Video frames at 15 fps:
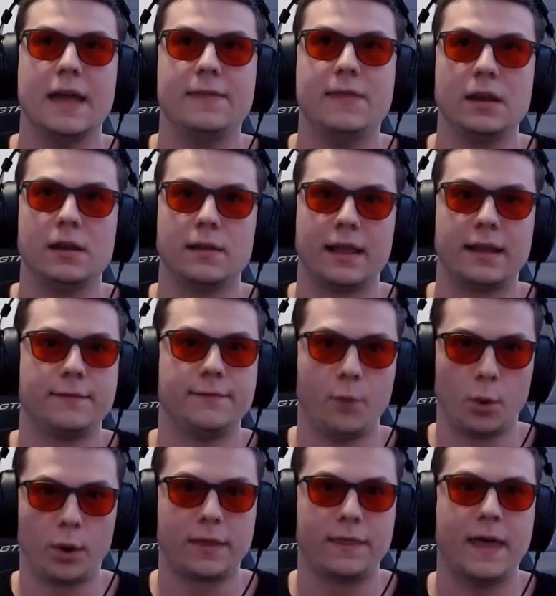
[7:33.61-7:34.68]
then
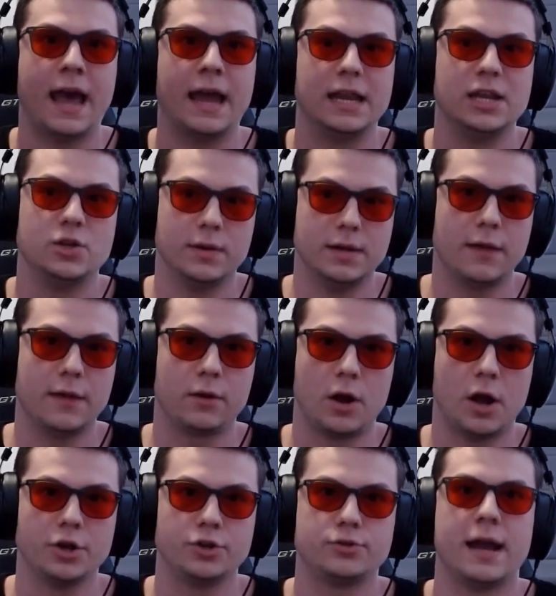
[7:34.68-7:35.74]
fork that into another
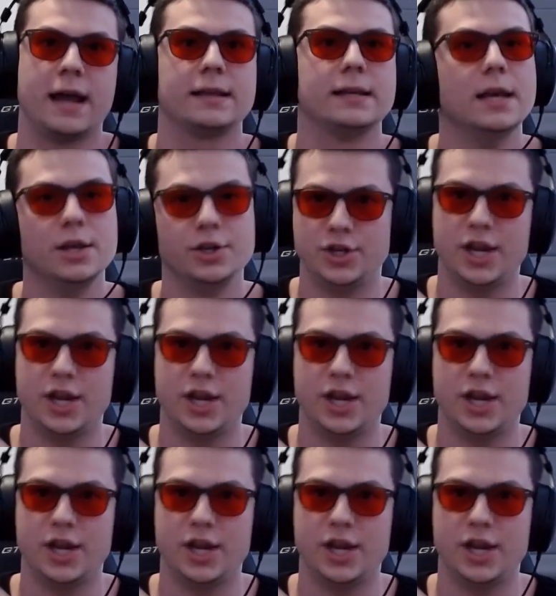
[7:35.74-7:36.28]
contract,